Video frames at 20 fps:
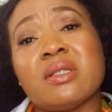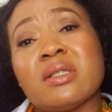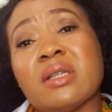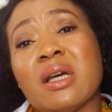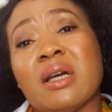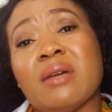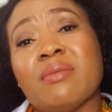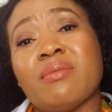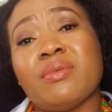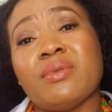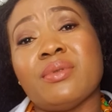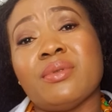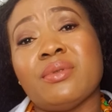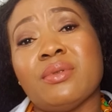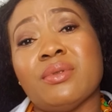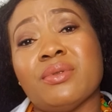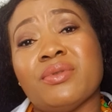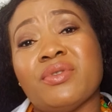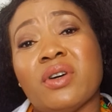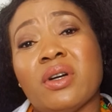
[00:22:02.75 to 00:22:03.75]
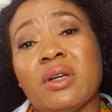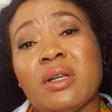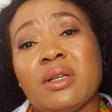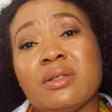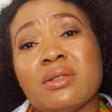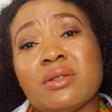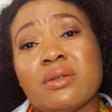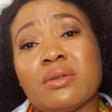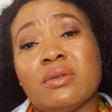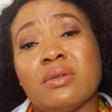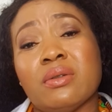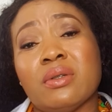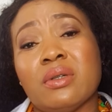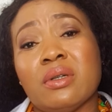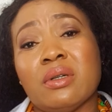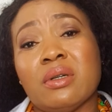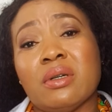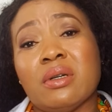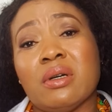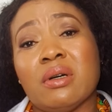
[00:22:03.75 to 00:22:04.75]
type you fall into.
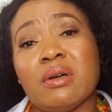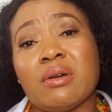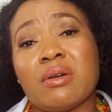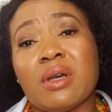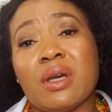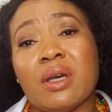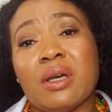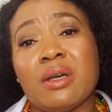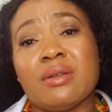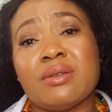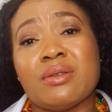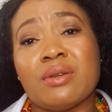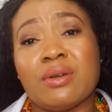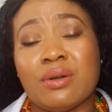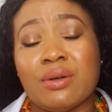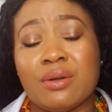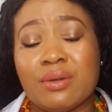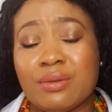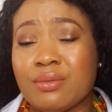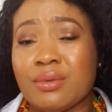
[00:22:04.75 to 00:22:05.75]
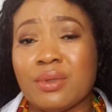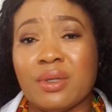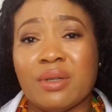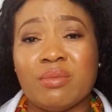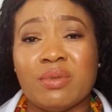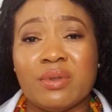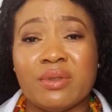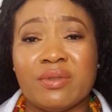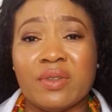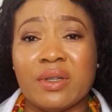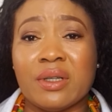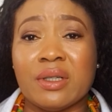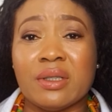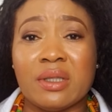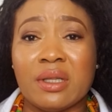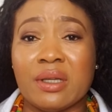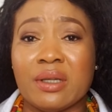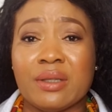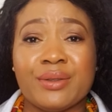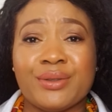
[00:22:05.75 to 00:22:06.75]
Okay, so hop over
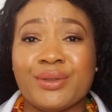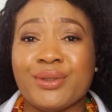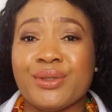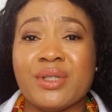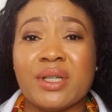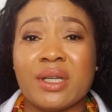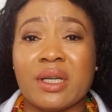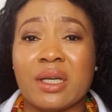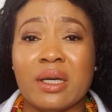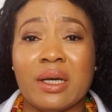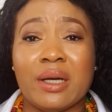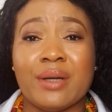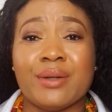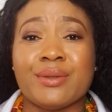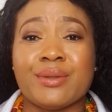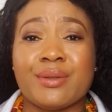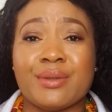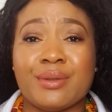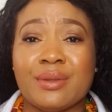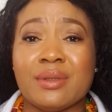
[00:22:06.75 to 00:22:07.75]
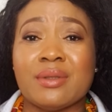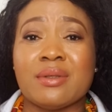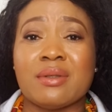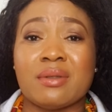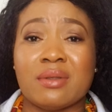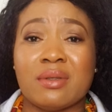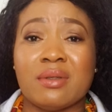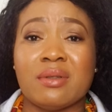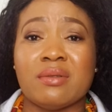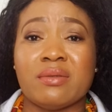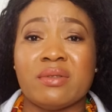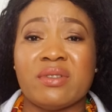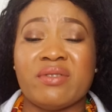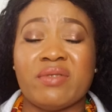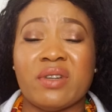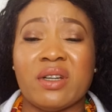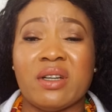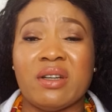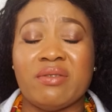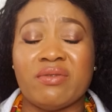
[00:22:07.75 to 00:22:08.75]
there, go check it out. It's
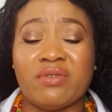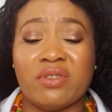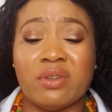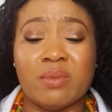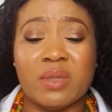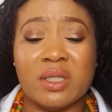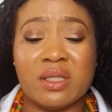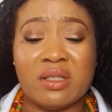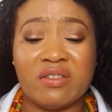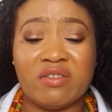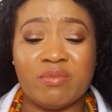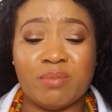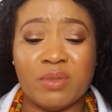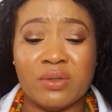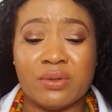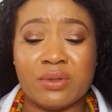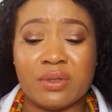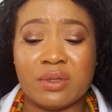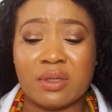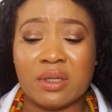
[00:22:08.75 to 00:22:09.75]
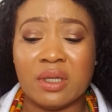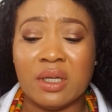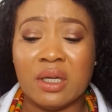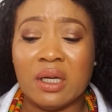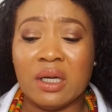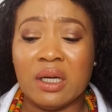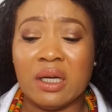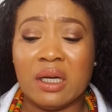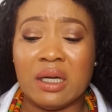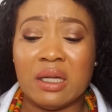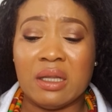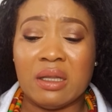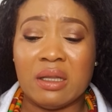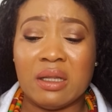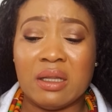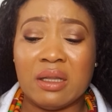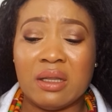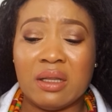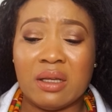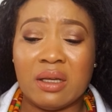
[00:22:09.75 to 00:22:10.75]
very informative post. And
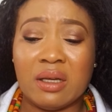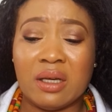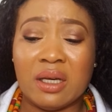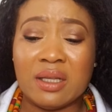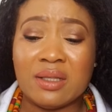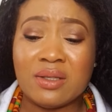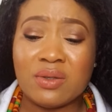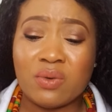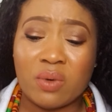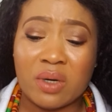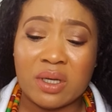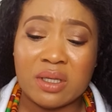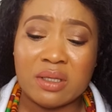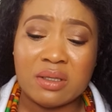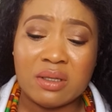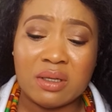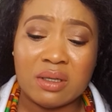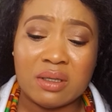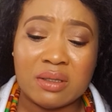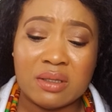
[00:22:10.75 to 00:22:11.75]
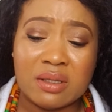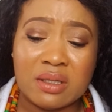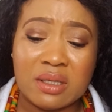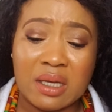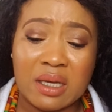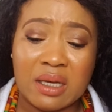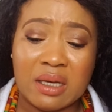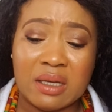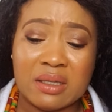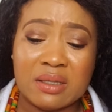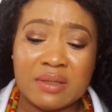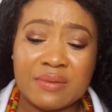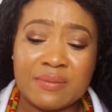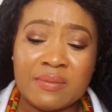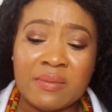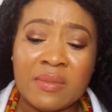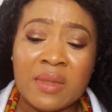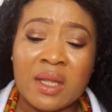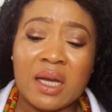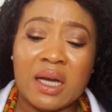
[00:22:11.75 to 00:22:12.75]
then the 8th question says,
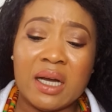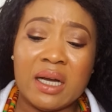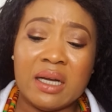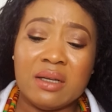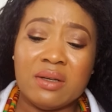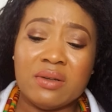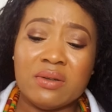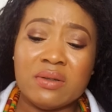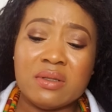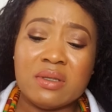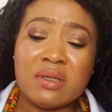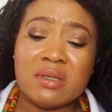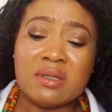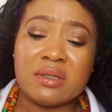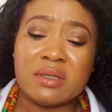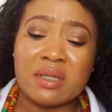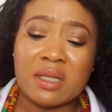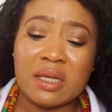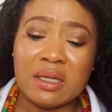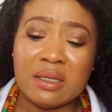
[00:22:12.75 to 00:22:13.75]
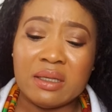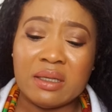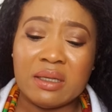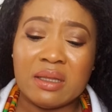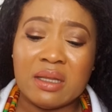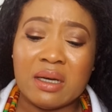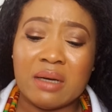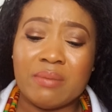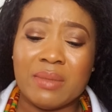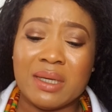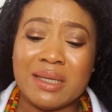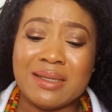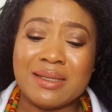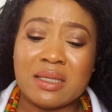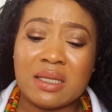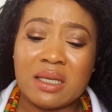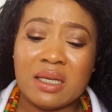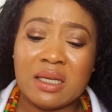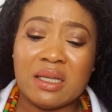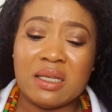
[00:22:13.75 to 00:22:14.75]
I noticed lately that my
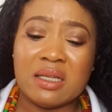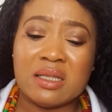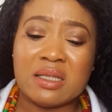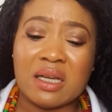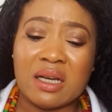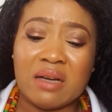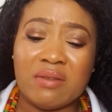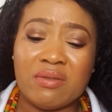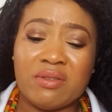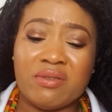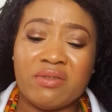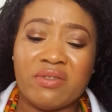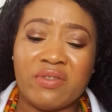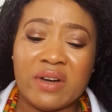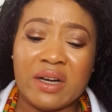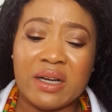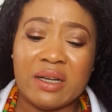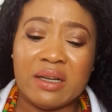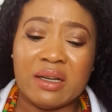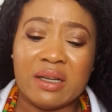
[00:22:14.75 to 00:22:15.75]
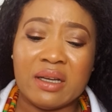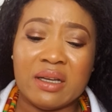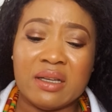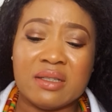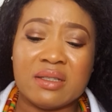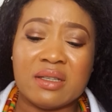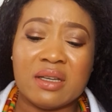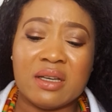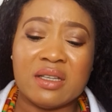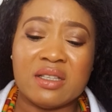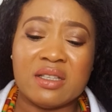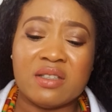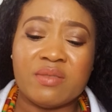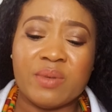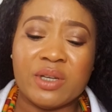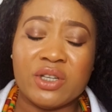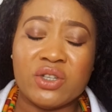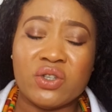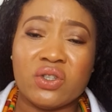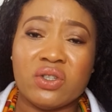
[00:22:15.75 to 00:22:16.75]
skin is having fine lines,
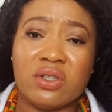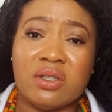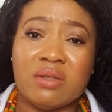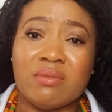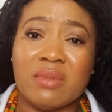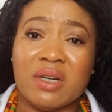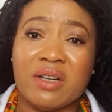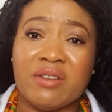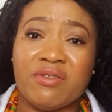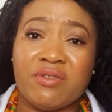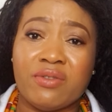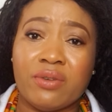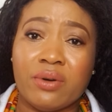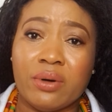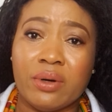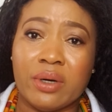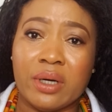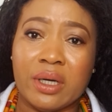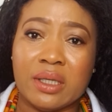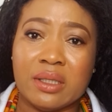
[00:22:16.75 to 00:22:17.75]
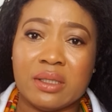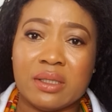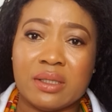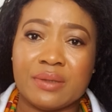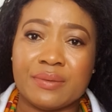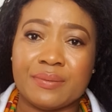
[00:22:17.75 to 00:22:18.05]
especially my forehead.